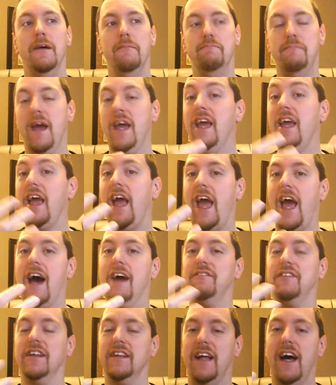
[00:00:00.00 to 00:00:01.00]
may
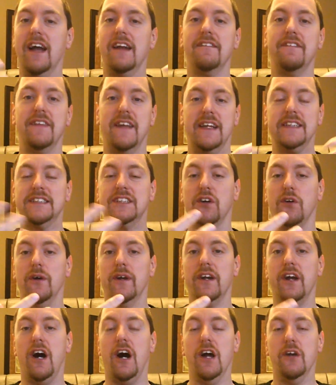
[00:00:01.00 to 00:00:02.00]
have a lot of things
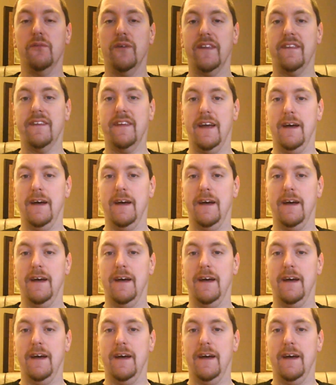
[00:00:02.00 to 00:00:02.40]
going on with